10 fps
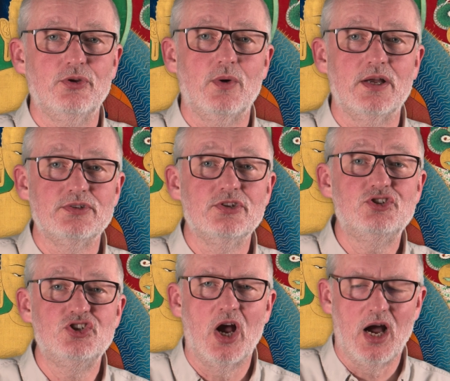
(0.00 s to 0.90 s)
to us as
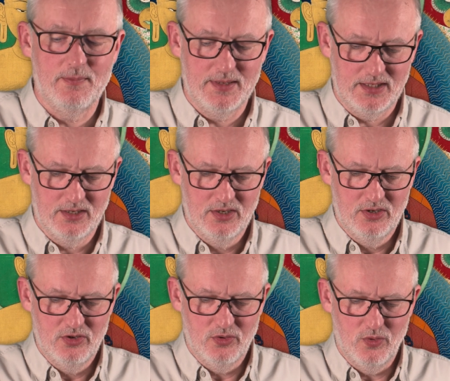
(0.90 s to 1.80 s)
charming
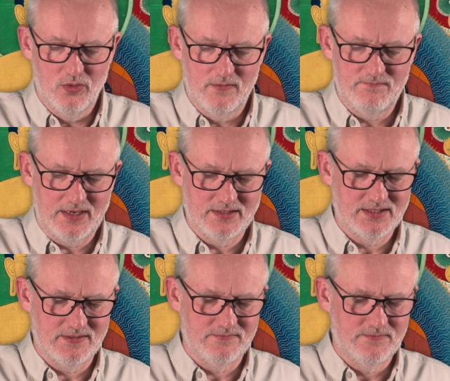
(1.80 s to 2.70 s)
or
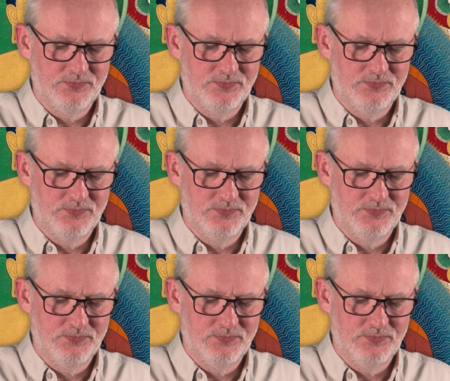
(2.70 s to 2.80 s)
offensive,